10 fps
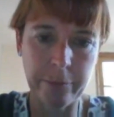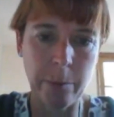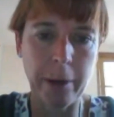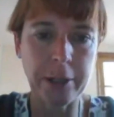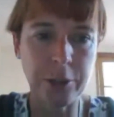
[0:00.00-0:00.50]

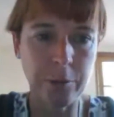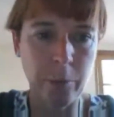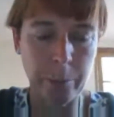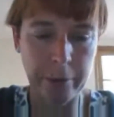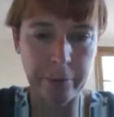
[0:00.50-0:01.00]
remind you
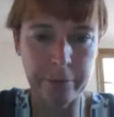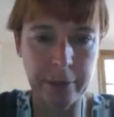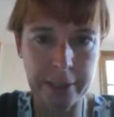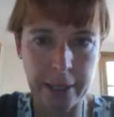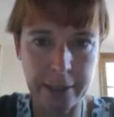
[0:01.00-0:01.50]
what we've
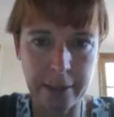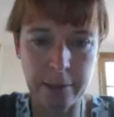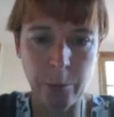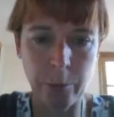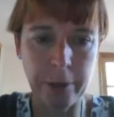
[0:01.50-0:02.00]
discussed
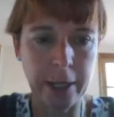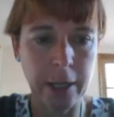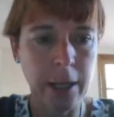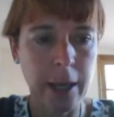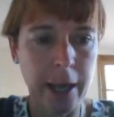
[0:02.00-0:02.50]
this morning
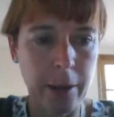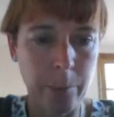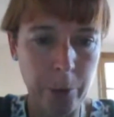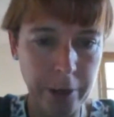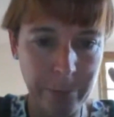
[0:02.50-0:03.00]
and
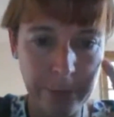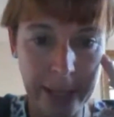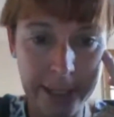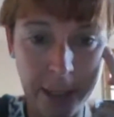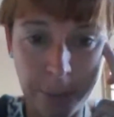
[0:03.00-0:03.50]
what I've
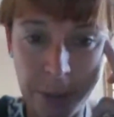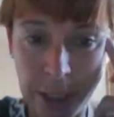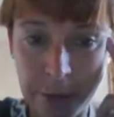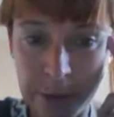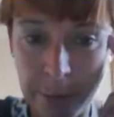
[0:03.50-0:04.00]
flagged up to you
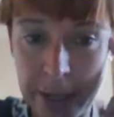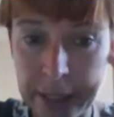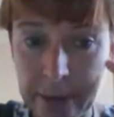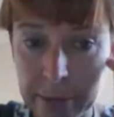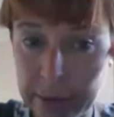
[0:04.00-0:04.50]
as
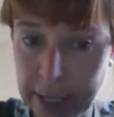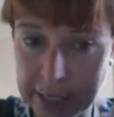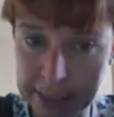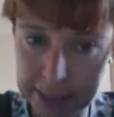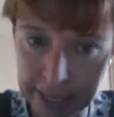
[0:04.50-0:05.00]
being the next
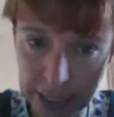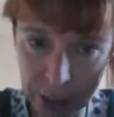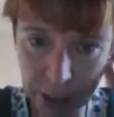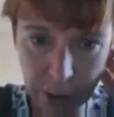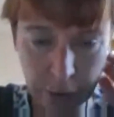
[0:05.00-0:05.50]
stage
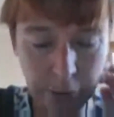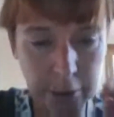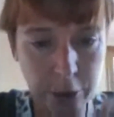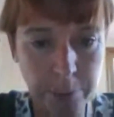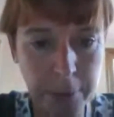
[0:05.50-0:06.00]
that you
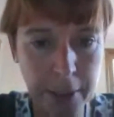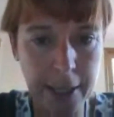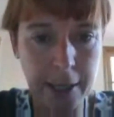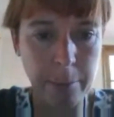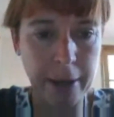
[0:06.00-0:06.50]
should be thinking
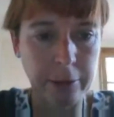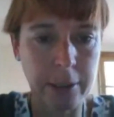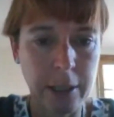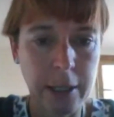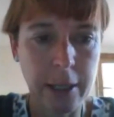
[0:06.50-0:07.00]
about
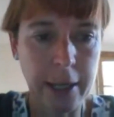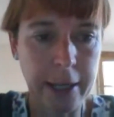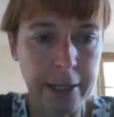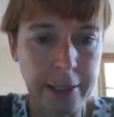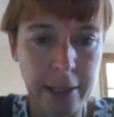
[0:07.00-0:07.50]

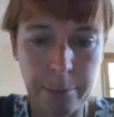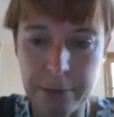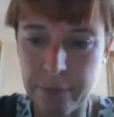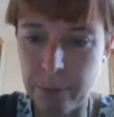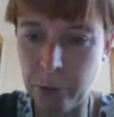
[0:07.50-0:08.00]
in terms
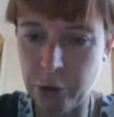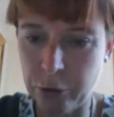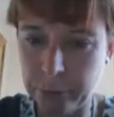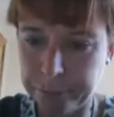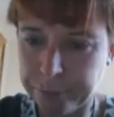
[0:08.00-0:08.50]
of the
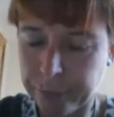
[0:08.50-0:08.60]
module.